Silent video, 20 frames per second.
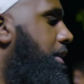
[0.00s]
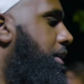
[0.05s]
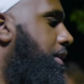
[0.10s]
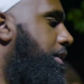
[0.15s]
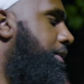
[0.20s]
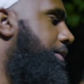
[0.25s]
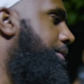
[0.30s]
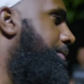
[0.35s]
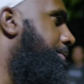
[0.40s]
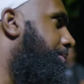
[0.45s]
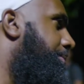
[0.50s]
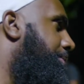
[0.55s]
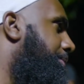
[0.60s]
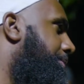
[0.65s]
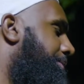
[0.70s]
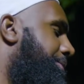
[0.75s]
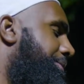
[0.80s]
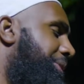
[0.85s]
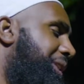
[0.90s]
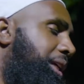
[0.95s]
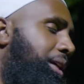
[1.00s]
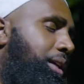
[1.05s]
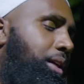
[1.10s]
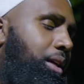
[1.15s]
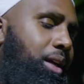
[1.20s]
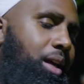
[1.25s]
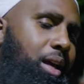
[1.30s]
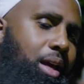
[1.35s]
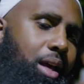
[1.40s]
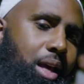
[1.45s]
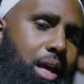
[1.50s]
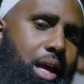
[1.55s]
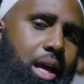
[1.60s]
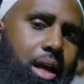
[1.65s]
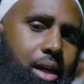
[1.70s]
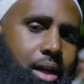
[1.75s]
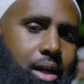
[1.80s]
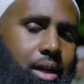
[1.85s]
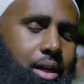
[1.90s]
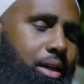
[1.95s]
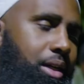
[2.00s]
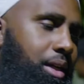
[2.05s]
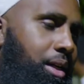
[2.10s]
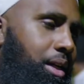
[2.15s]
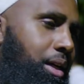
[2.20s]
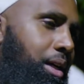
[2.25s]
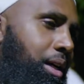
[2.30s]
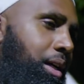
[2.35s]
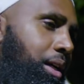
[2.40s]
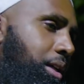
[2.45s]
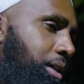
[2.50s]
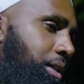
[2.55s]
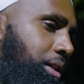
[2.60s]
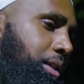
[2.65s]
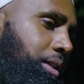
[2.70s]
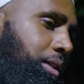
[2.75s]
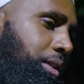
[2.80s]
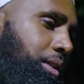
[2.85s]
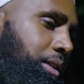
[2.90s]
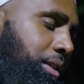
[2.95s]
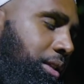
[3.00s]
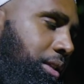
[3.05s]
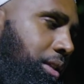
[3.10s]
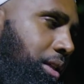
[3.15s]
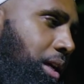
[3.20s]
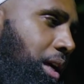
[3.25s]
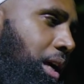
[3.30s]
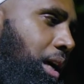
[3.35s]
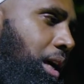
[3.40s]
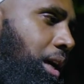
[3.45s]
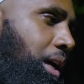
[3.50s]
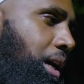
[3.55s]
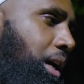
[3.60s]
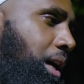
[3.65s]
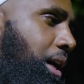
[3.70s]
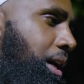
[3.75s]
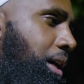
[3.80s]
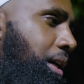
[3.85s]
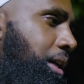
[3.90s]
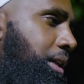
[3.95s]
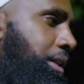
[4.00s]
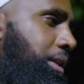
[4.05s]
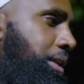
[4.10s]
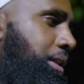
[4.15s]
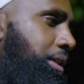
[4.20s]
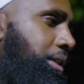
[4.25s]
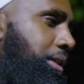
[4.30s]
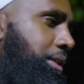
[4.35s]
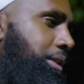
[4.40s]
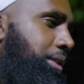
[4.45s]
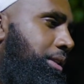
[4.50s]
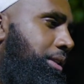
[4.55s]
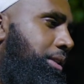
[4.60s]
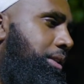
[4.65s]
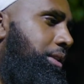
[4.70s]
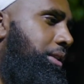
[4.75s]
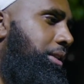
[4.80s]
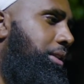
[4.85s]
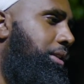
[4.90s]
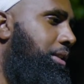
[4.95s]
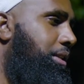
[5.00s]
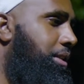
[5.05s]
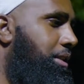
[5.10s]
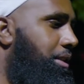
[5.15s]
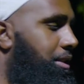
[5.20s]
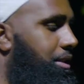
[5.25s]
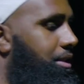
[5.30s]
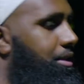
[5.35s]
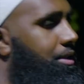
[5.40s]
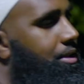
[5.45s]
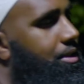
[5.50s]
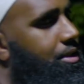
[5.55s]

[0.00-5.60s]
This person isn't speaking.